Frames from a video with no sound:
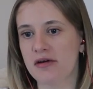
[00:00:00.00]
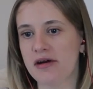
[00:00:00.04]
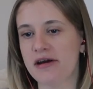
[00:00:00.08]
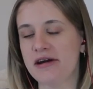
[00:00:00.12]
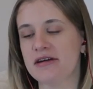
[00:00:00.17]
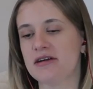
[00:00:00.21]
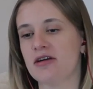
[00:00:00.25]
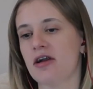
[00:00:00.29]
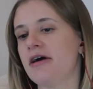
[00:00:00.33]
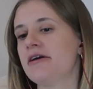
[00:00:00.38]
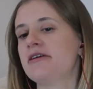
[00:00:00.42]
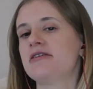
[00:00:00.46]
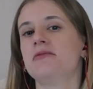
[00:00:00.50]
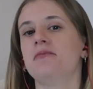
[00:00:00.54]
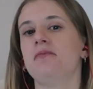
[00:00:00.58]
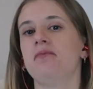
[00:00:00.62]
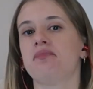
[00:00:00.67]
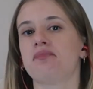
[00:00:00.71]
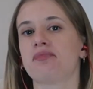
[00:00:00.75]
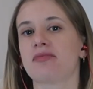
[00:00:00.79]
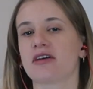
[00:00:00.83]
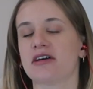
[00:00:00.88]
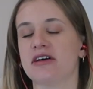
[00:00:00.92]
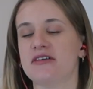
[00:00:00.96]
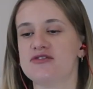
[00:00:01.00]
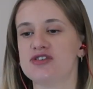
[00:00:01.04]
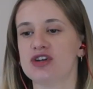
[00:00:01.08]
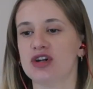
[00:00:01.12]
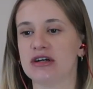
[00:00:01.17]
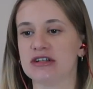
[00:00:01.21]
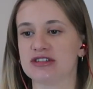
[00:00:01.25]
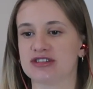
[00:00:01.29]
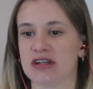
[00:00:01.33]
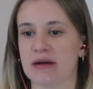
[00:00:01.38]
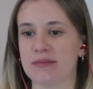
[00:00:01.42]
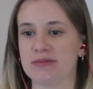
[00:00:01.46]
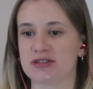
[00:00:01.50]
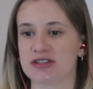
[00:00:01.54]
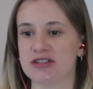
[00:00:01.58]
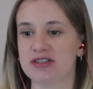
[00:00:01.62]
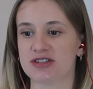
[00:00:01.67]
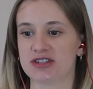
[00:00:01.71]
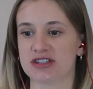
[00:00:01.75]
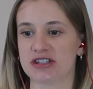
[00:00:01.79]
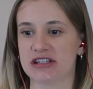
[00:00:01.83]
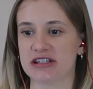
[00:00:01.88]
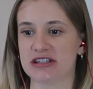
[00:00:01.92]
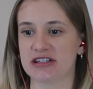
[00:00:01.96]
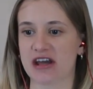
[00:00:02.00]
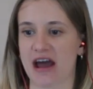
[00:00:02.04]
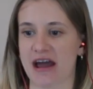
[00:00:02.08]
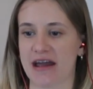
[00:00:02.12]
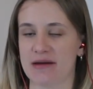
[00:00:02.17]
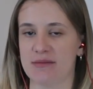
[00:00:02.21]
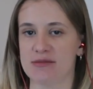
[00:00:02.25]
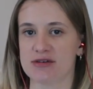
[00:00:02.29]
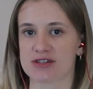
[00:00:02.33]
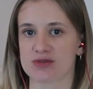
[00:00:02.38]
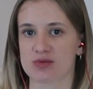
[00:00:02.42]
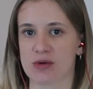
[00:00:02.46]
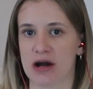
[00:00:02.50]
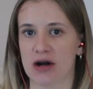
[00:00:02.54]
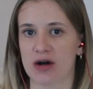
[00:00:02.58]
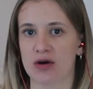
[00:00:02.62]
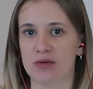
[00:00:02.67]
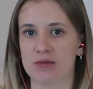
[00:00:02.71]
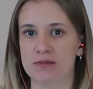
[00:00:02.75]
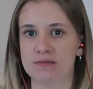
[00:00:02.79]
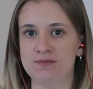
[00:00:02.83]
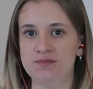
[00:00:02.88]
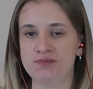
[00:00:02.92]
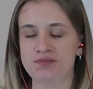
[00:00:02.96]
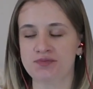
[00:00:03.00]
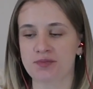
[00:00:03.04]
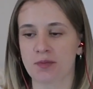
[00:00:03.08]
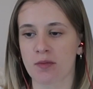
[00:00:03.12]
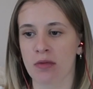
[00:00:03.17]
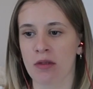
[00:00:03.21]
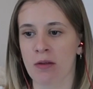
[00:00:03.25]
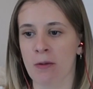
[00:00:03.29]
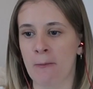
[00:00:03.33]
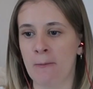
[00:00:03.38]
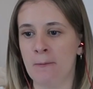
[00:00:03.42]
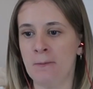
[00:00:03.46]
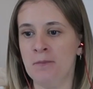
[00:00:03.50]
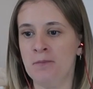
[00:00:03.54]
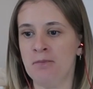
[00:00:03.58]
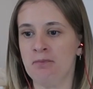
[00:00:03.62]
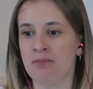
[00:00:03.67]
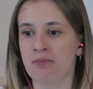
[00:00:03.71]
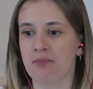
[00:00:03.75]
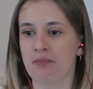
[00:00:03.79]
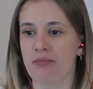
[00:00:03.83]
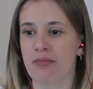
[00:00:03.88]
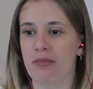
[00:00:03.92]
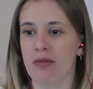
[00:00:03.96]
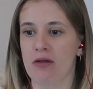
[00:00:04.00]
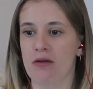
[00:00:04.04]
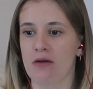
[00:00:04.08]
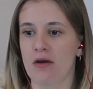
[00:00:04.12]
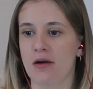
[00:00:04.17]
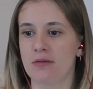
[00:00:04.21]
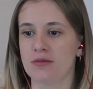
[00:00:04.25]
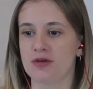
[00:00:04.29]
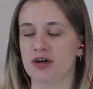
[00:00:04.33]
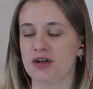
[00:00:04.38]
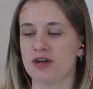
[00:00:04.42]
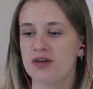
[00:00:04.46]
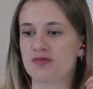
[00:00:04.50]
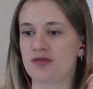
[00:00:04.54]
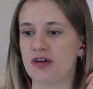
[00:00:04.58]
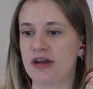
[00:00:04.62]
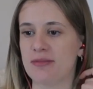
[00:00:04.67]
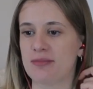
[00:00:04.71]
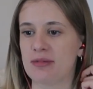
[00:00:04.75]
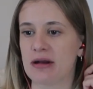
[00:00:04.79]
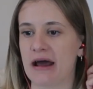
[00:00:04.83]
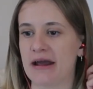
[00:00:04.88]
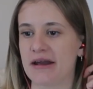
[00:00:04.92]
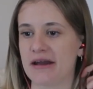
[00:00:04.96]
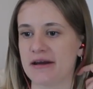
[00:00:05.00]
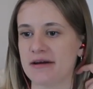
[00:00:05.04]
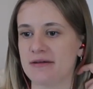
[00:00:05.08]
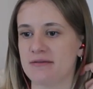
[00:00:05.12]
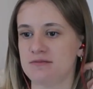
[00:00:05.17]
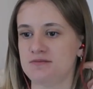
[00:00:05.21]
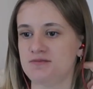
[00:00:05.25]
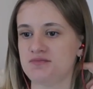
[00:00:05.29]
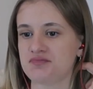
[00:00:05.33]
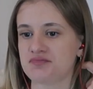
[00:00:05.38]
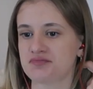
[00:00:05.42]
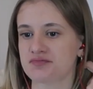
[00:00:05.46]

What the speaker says: It like gives a lot of substance to the game as well. I'm gonna replay it.